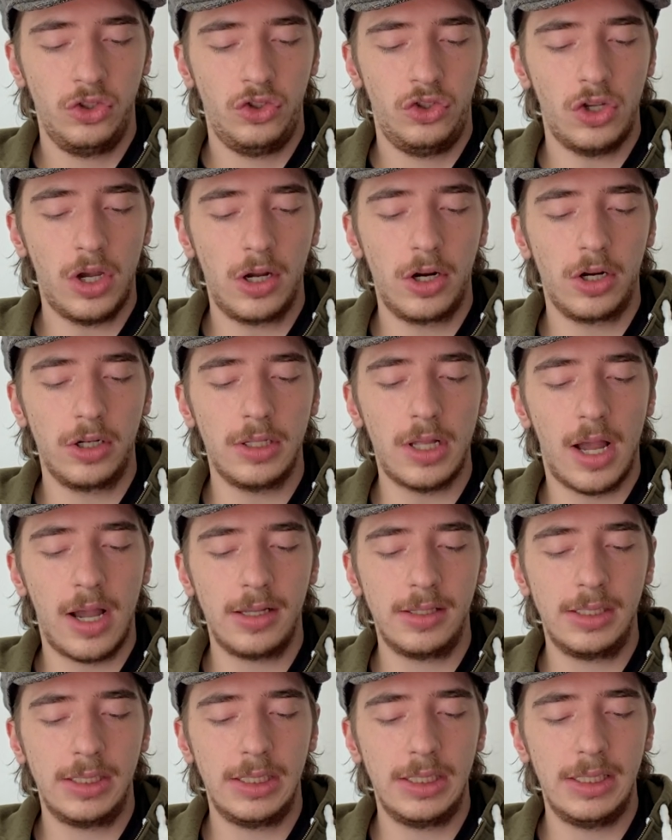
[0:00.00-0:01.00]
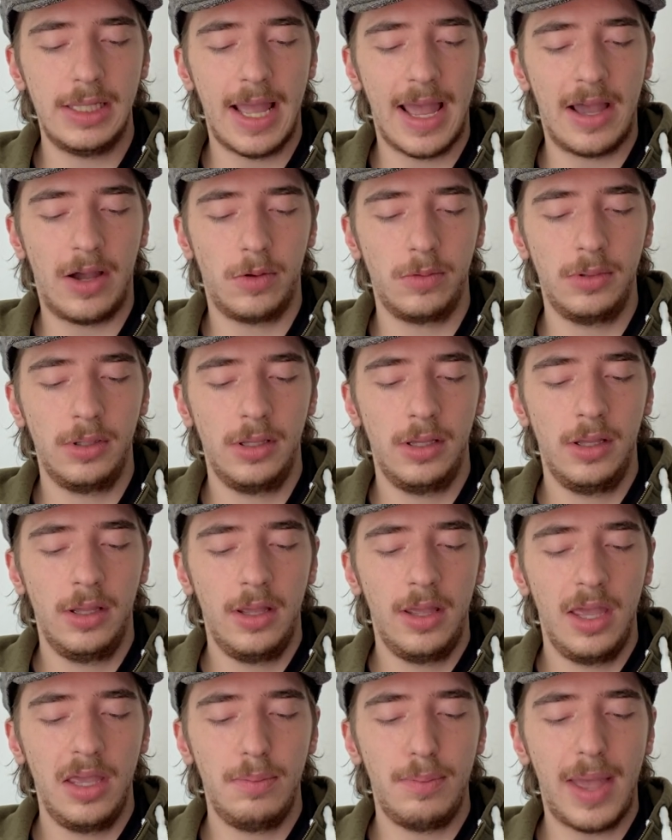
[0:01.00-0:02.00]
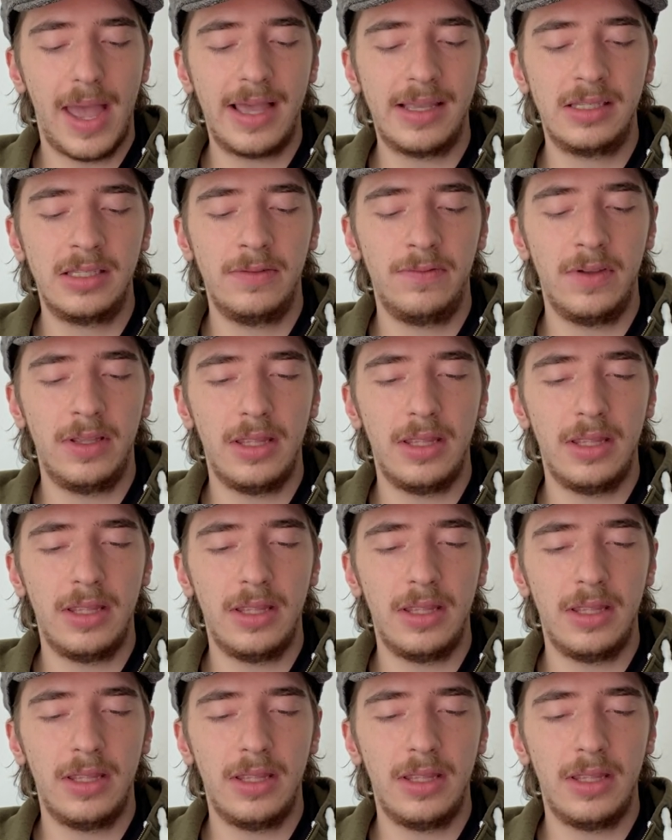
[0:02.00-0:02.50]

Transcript: Juggernaut, noun. A massive,